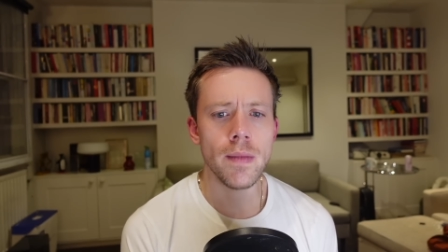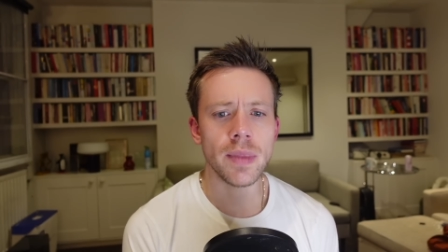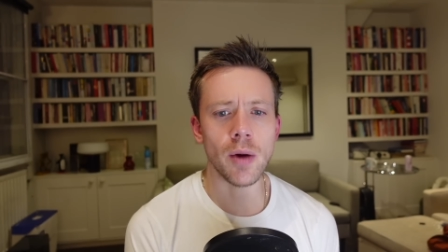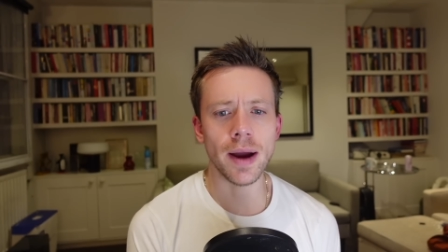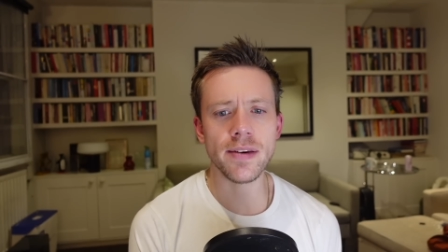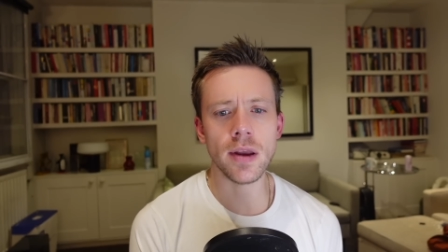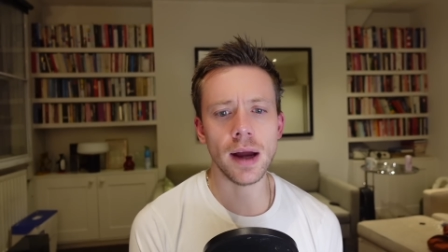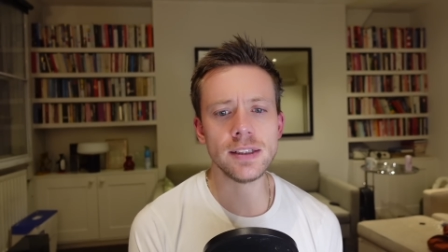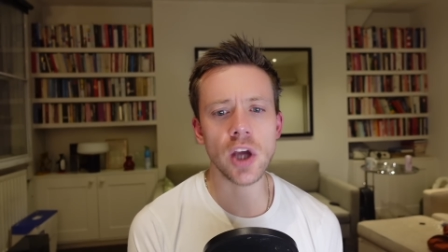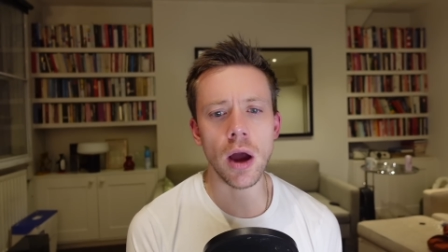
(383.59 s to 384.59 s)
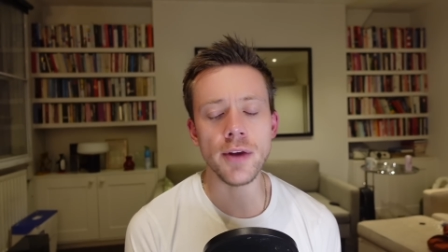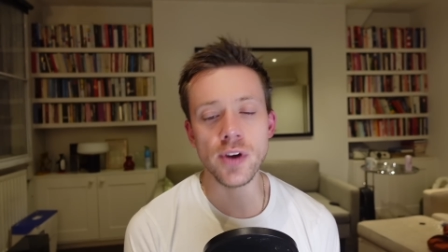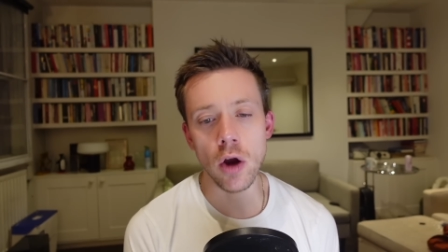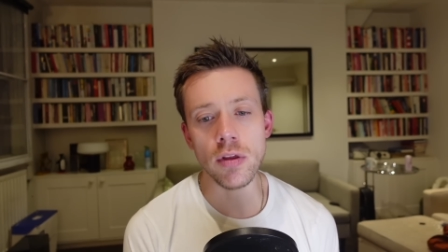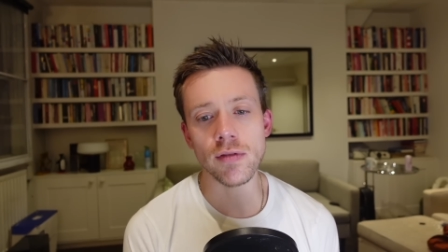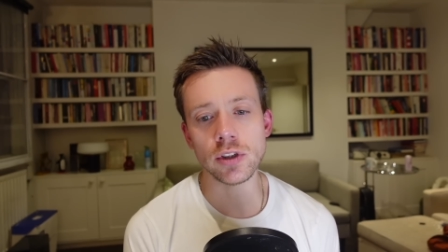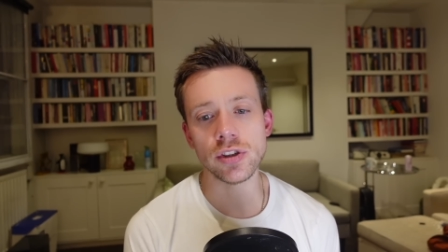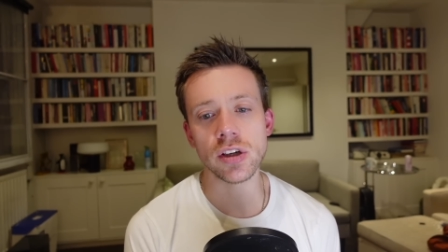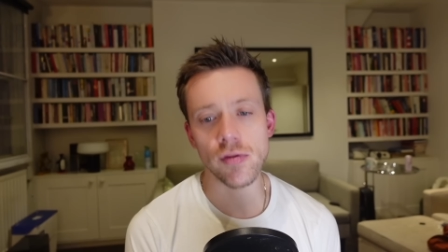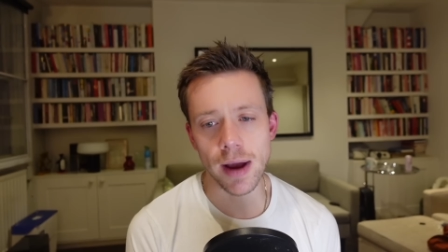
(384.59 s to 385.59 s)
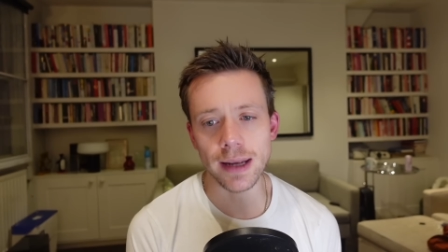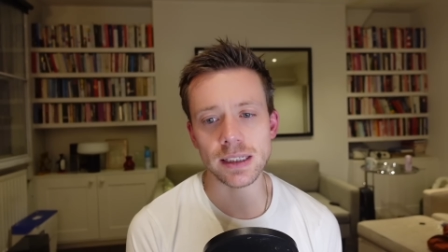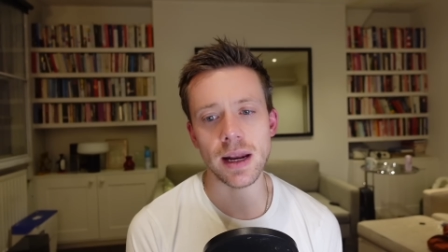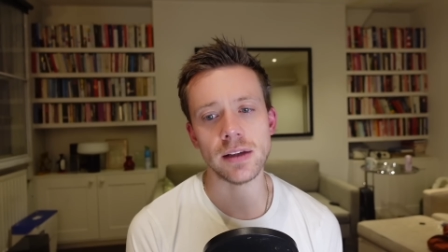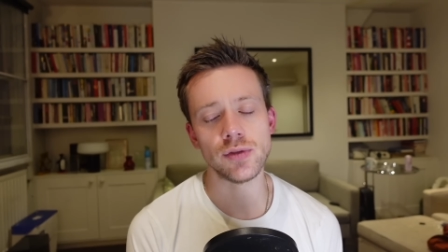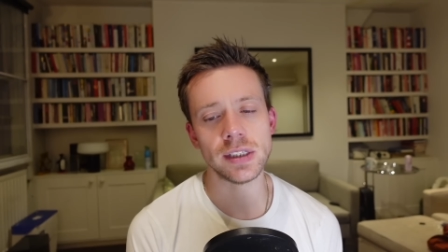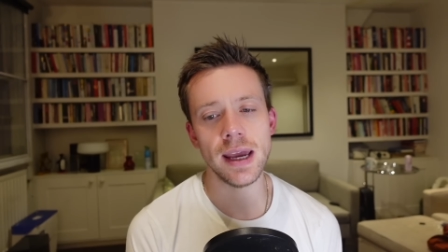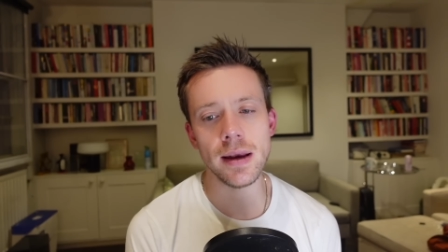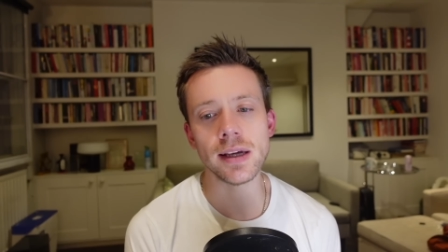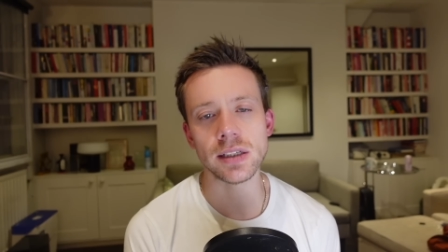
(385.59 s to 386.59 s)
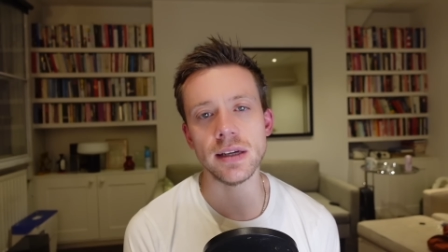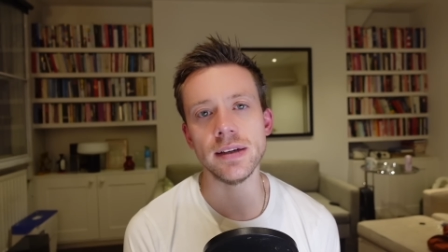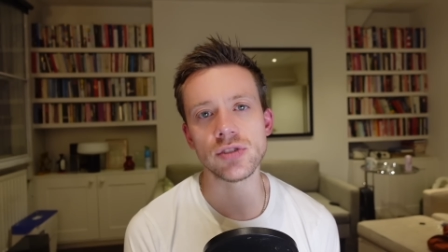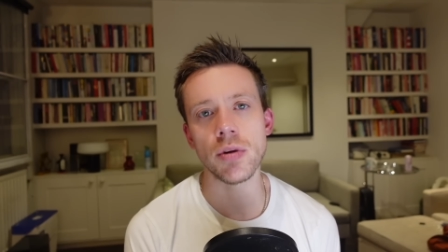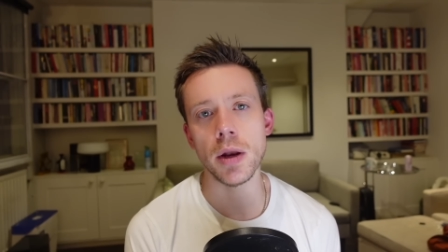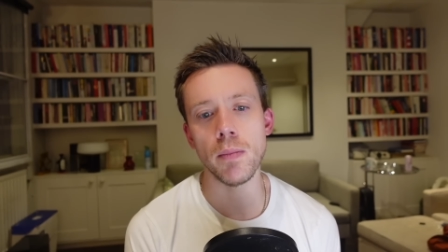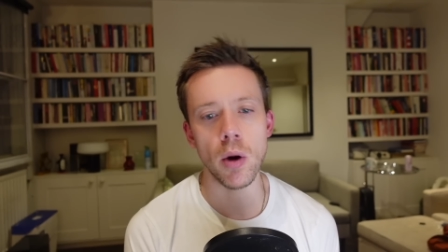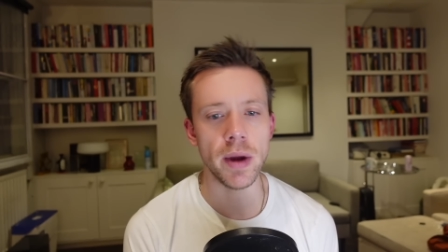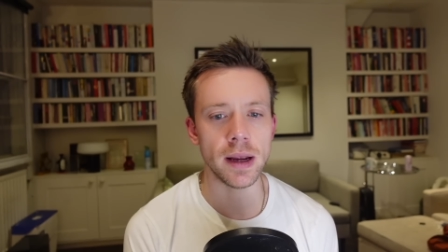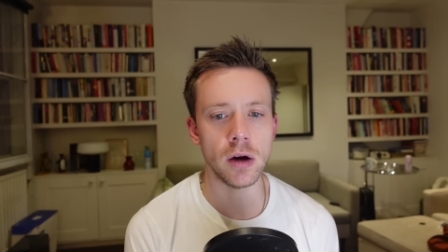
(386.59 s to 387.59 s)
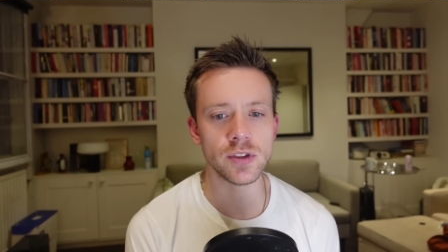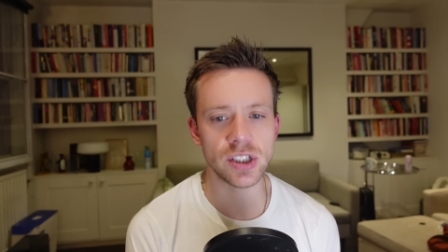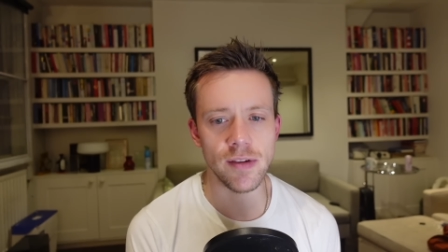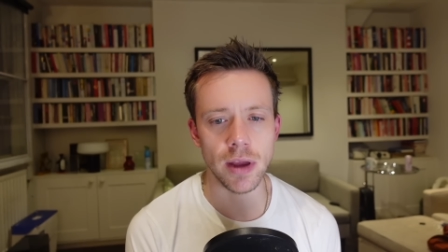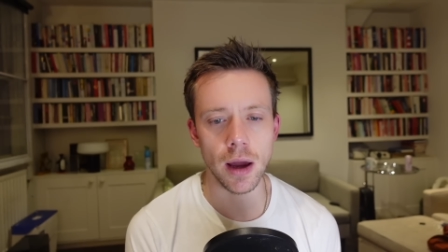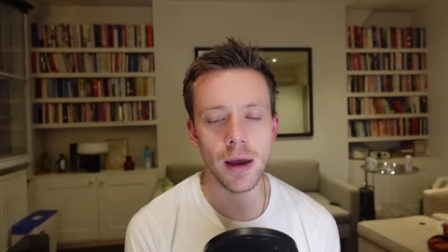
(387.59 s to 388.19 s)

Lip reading: Now, I know that Russia's correctly denounced for its hideously indiscriminate bombing of Syria,